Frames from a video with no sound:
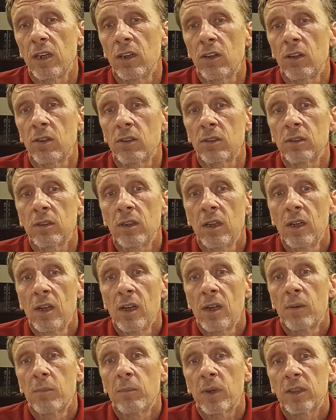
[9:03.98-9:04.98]
alone,
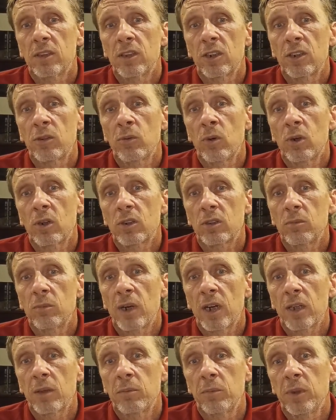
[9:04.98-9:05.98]
but the reward
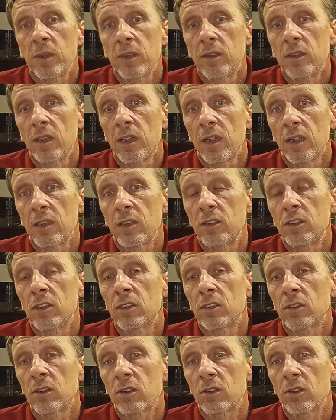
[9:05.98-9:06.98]
might be the
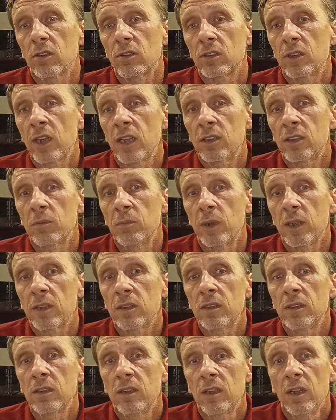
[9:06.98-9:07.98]
eternal
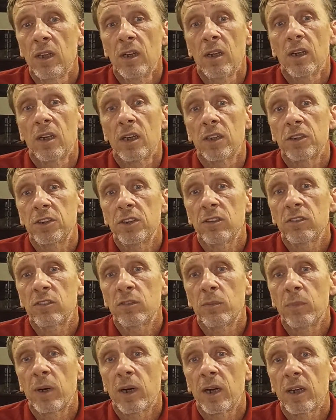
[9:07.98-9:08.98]
contentment
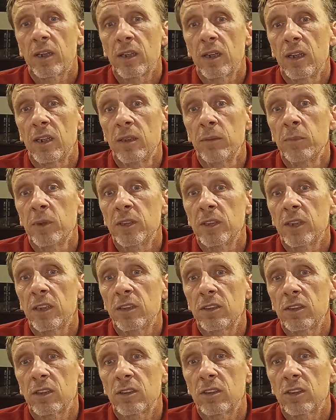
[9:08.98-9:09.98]
achieved by
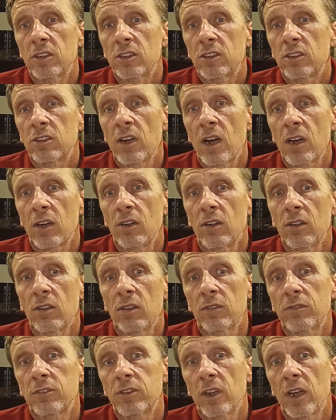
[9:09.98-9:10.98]
eliminating the
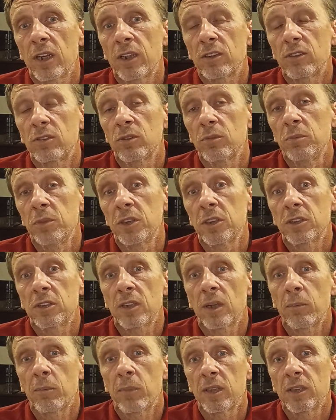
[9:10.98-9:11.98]
struggle of trying to be
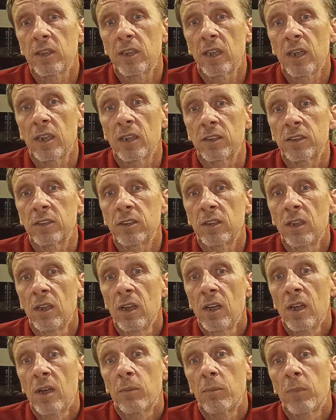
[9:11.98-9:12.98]
somebody else,
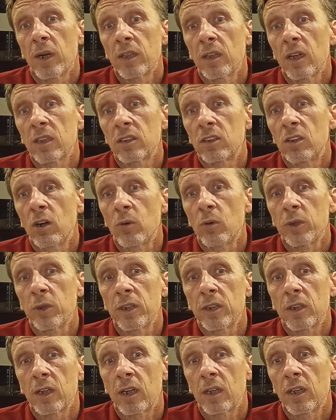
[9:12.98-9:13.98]
by not
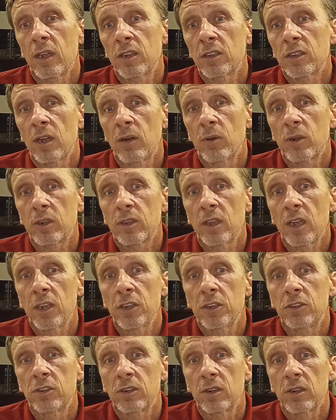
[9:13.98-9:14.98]
going against our
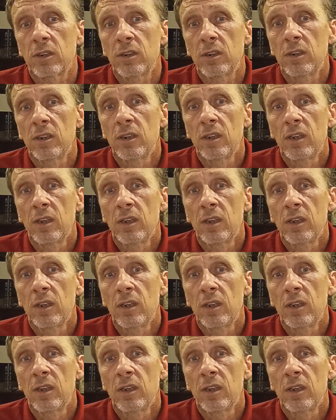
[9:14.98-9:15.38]
nature